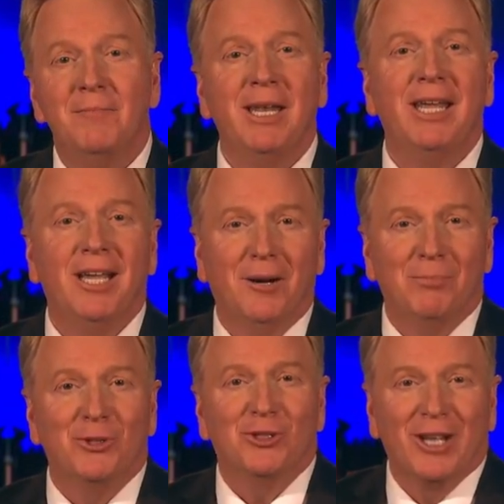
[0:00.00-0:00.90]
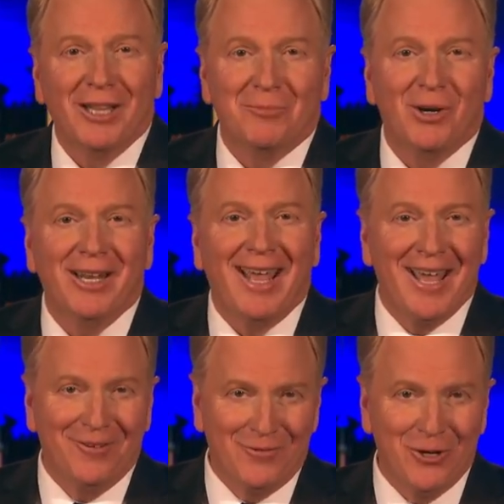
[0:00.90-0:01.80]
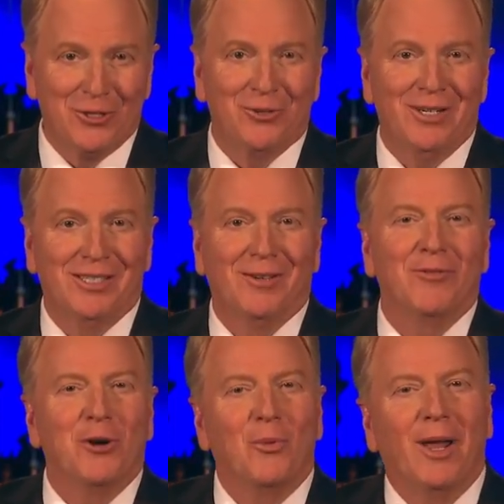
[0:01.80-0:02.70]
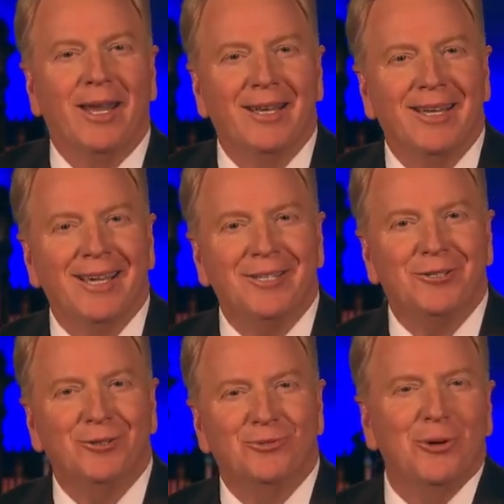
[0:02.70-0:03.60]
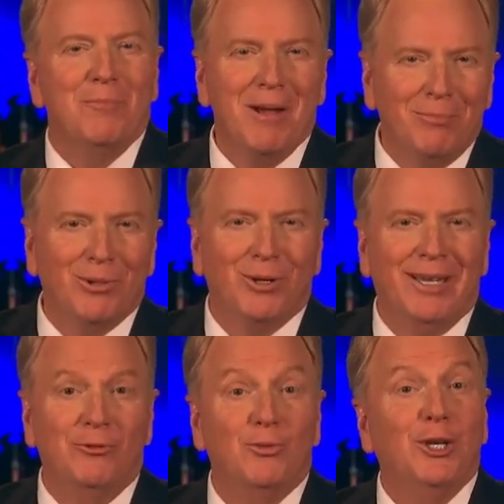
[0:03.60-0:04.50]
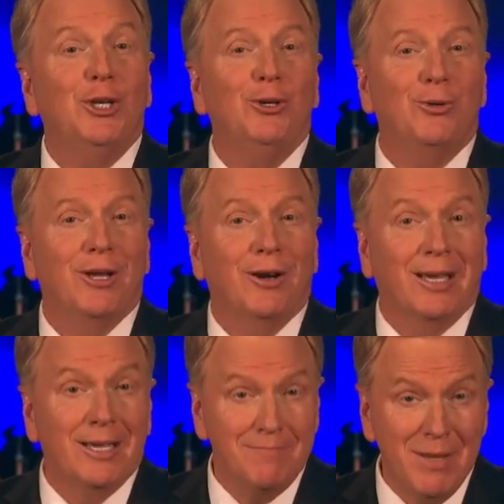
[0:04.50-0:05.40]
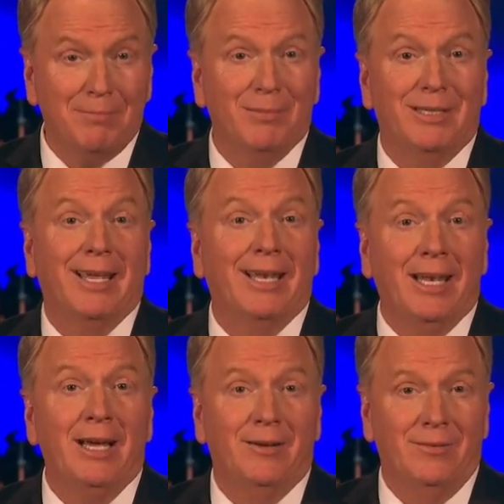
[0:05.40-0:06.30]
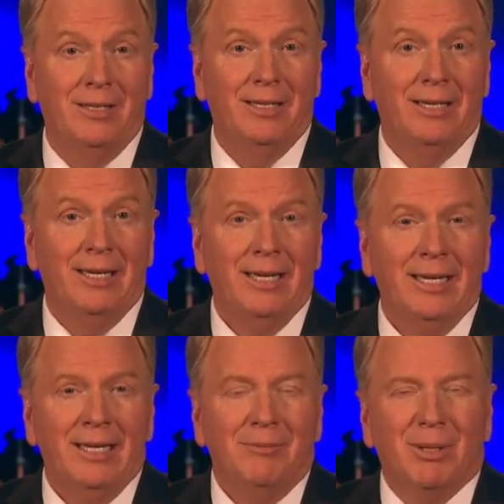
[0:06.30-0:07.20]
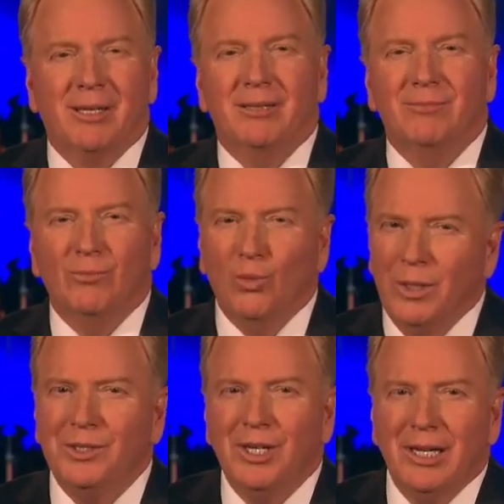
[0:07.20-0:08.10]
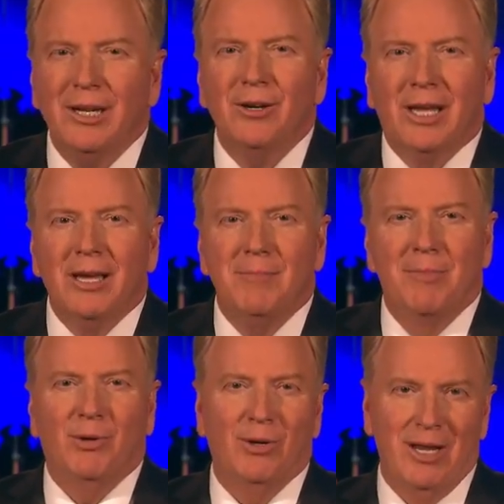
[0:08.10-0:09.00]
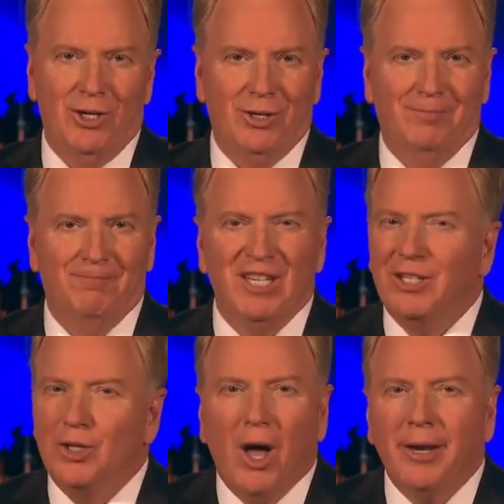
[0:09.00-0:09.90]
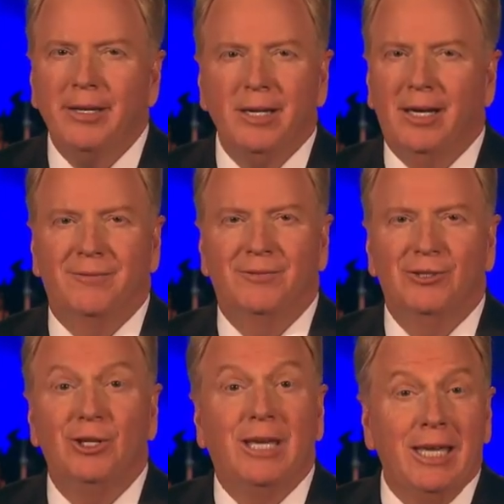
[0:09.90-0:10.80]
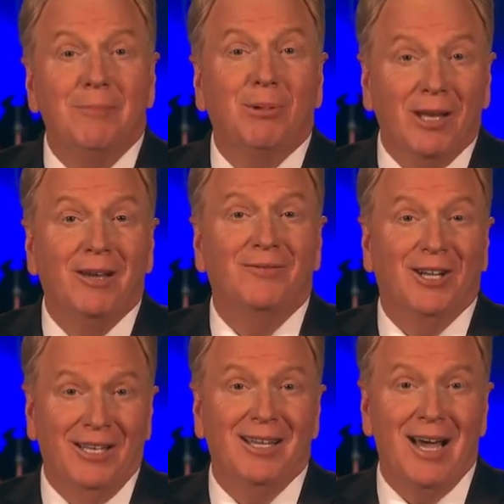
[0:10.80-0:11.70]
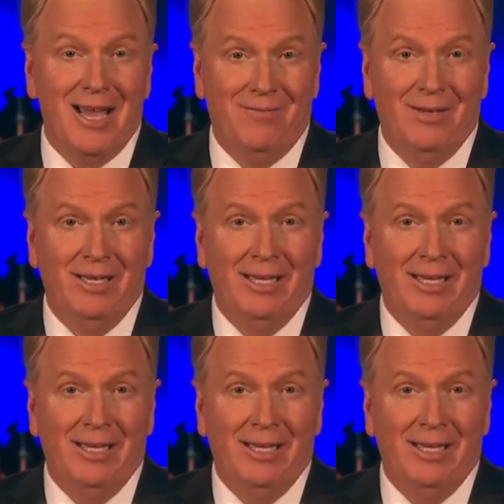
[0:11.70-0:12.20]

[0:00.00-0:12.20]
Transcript: Many couples celebrate anniversaries of their wedding day to remember and renew their commitment and love. But a once a year commemoration is not enough to keep love alive,